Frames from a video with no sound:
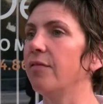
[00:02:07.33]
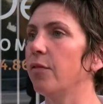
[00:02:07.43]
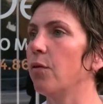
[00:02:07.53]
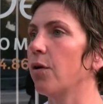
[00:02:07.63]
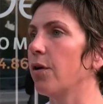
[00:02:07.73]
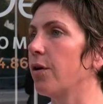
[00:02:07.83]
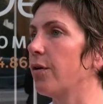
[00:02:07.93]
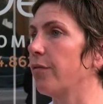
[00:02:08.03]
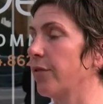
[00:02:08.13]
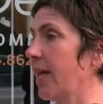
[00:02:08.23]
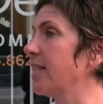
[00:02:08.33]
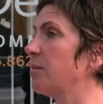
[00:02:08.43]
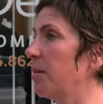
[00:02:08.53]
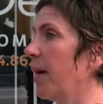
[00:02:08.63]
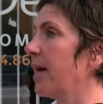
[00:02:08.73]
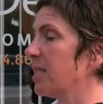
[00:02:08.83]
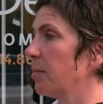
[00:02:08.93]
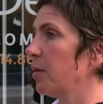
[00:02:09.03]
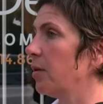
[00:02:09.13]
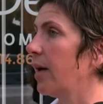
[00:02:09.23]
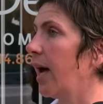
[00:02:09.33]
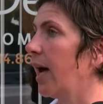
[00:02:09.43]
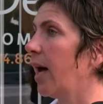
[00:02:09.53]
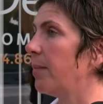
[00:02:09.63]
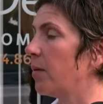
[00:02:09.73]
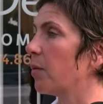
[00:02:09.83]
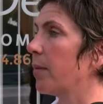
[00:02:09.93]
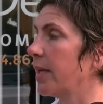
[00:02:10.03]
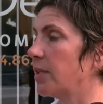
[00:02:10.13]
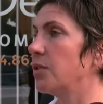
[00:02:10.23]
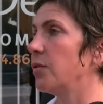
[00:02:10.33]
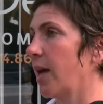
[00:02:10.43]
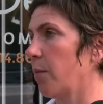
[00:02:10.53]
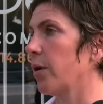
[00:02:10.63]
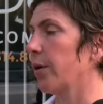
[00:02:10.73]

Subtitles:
for that to be possible, and we're ready to do that work.